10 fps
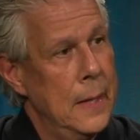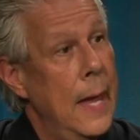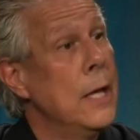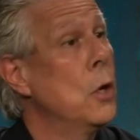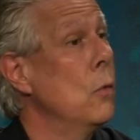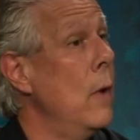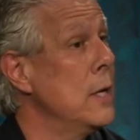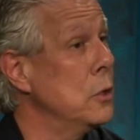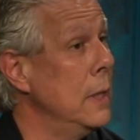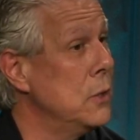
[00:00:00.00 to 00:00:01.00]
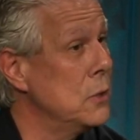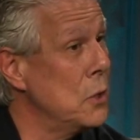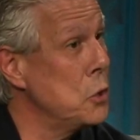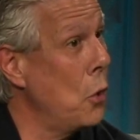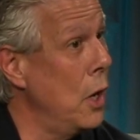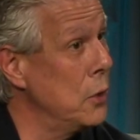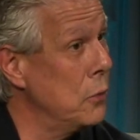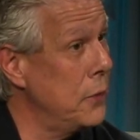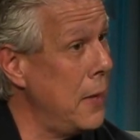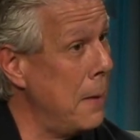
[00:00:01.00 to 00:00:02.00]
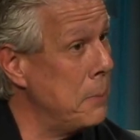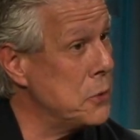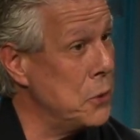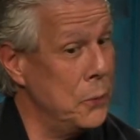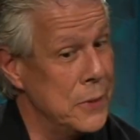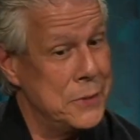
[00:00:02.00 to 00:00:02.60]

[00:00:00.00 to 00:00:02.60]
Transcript: And congratulations on your 100th episode. This